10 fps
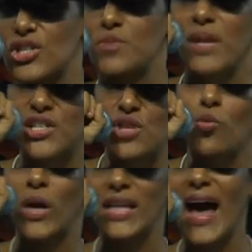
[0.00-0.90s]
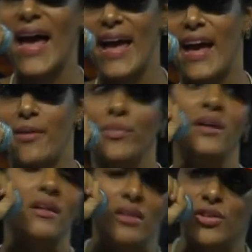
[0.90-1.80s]
just mention Will.i.am.
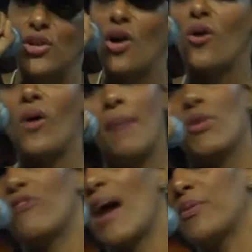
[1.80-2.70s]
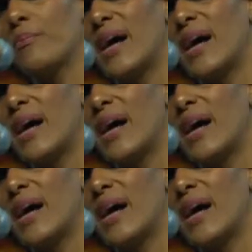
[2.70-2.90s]
You know, I'm a rapper